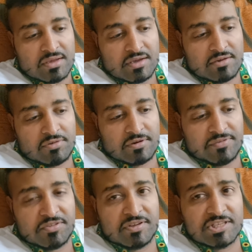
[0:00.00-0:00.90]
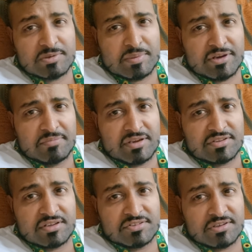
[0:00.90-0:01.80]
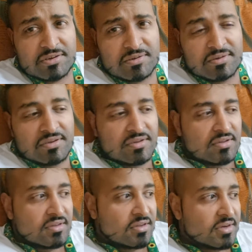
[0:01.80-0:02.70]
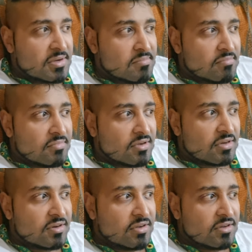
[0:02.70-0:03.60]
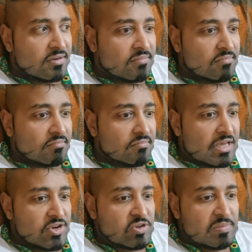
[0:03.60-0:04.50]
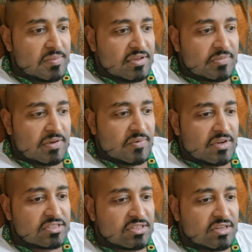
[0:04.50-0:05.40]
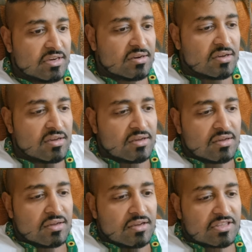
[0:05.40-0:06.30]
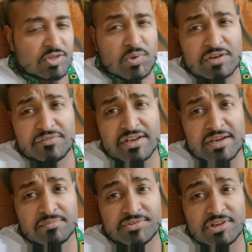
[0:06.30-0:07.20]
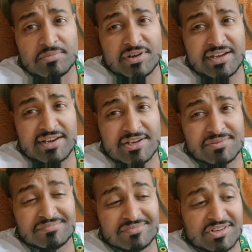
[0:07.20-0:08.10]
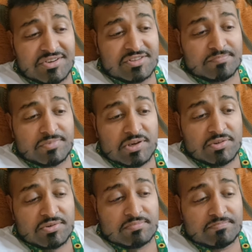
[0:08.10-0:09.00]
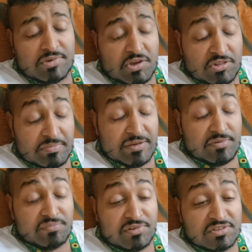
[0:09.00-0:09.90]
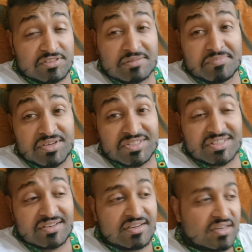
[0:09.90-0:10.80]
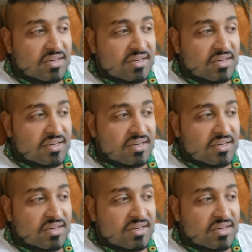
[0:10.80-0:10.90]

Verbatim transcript: Yeah, I've got a few things on my mind mentally, so um, I want to make sure Mum gets a bit of rest, and then it's 12 a.m., so I might head out, you know, just go to, go to the bathroom first because I'm bursting